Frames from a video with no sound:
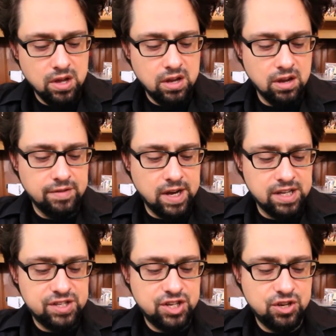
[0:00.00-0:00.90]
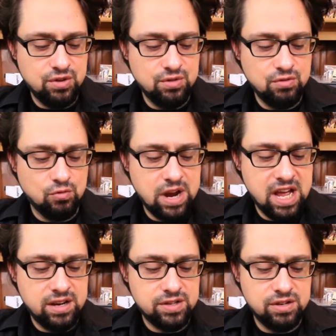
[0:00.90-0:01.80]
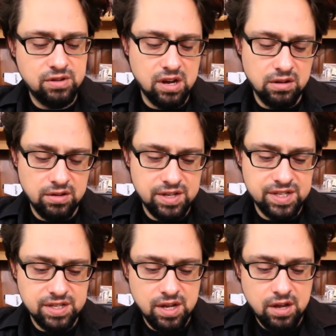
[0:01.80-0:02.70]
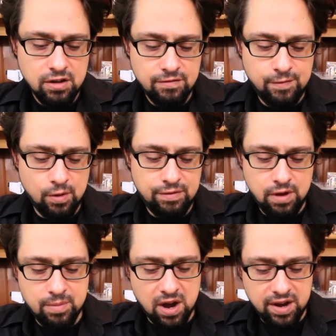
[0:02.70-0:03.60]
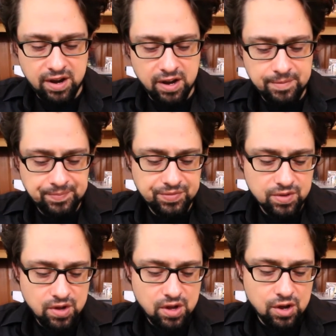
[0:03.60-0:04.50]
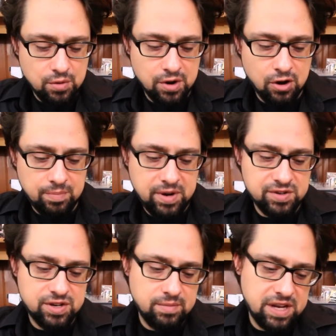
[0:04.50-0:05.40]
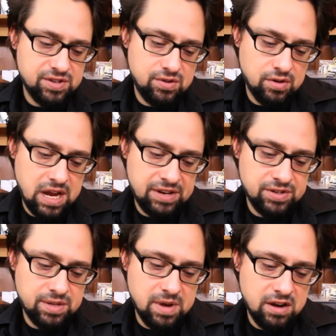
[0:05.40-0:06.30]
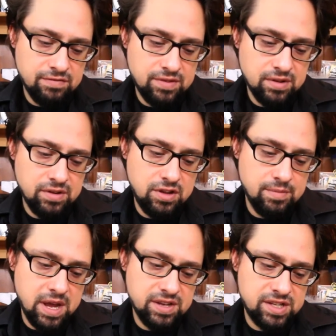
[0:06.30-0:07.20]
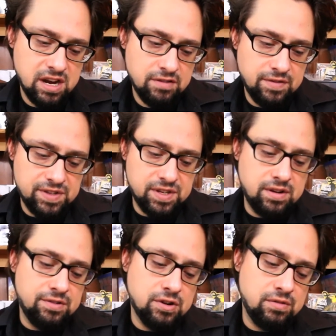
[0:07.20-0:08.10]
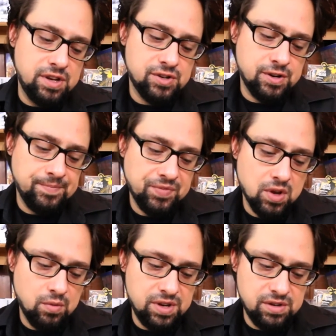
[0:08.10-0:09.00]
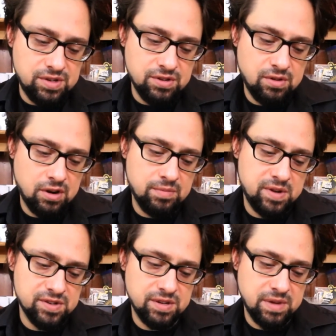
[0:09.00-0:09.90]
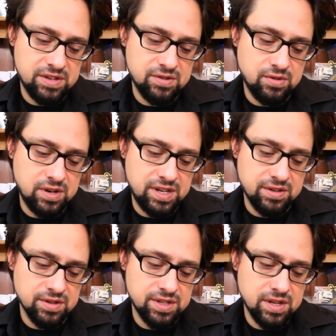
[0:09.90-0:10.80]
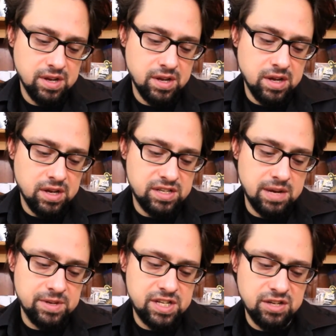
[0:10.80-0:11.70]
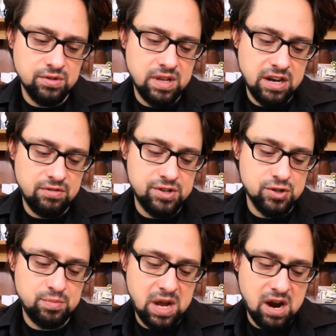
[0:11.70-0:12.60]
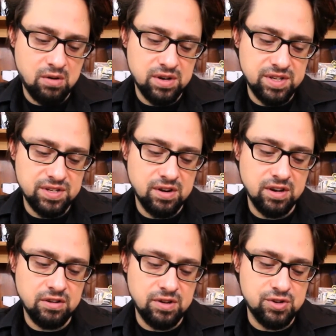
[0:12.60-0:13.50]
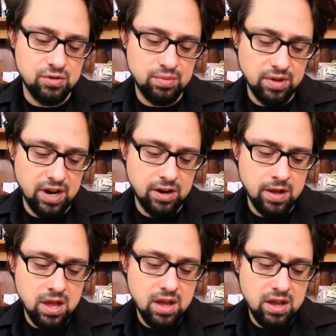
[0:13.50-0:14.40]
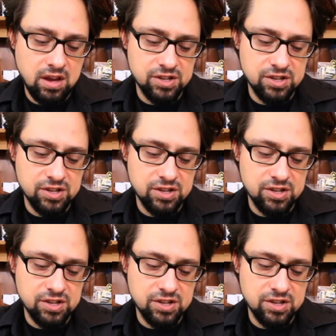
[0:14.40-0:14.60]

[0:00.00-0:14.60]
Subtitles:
You have 2 red, 2 colorless, 4/3 body on them. When Heartpiercer Manticore enters the battlefield, you may sacrifice another creature. When you do, Heartpiercer Manticore deals damage equal to that creature's power to target creature or player. He